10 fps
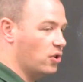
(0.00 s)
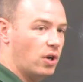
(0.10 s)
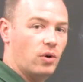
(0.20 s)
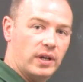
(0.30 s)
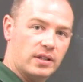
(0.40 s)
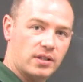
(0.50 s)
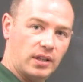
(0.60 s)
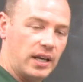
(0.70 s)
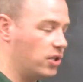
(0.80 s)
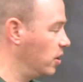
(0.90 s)
no
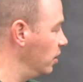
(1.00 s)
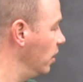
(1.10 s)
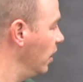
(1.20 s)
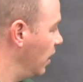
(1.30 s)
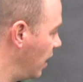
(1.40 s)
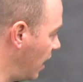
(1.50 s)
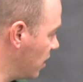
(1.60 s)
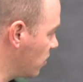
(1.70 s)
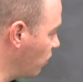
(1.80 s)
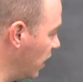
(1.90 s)
insulation
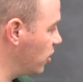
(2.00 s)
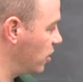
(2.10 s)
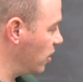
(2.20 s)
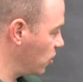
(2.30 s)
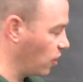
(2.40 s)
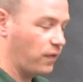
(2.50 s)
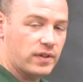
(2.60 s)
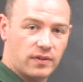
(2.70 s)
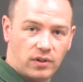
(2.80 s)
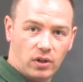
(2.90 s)
has reached the
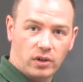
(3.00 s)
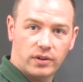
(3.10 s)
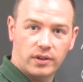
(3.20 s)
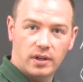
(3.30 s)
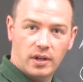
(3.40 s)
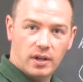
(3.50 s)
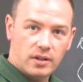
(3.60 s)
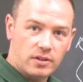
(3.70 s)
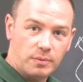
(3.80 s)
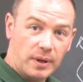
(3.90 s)
surface of the earth
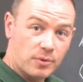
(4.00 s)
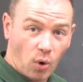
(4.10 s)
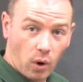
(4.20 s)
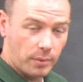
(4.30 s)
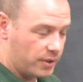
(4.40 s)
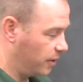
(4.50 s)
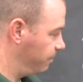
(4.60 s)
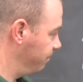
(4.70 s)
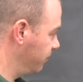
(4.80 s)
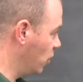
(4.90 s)
to be absorbed,
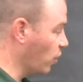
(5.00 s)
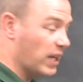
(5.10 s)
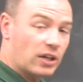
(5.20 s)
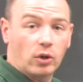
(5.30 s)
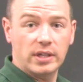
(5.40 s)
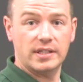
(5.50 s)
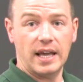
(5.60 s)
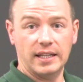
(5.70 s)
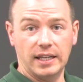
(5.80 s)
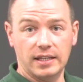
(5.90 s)
to increase
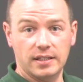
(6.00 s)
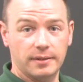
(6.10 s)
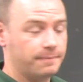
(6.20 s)
that heat.